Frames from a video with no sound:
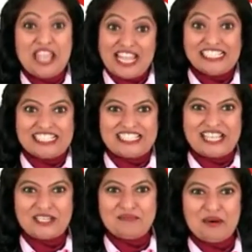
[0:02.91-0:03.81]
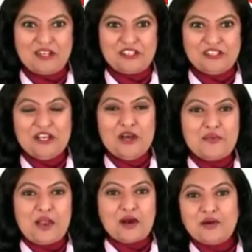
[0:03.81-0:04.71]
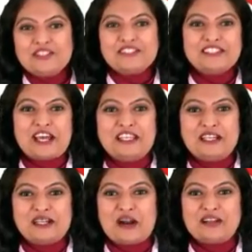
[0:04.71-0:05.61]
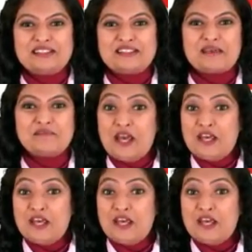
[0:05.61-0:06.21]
In this second module, we are going to study a concept,